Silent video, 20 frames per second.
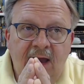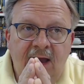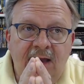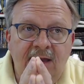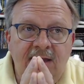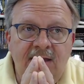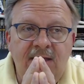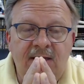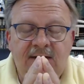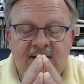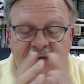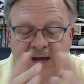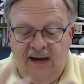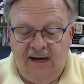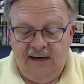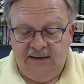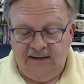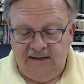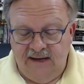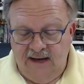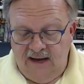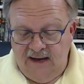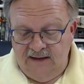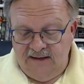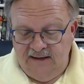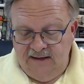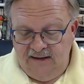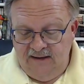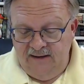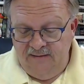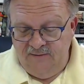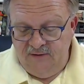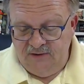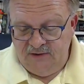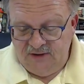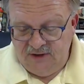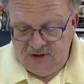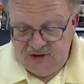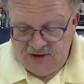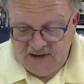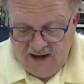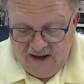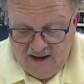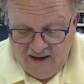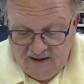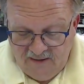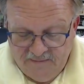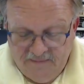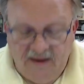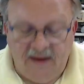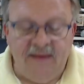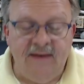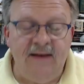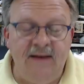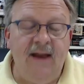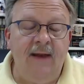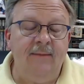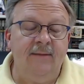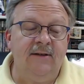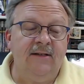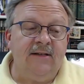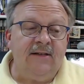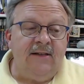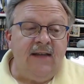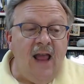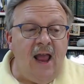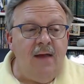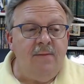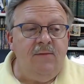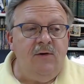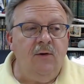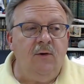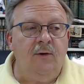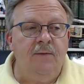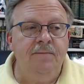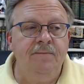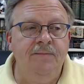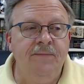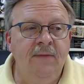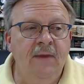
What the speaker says: And in this case, God delivers a child by the name of Samuel,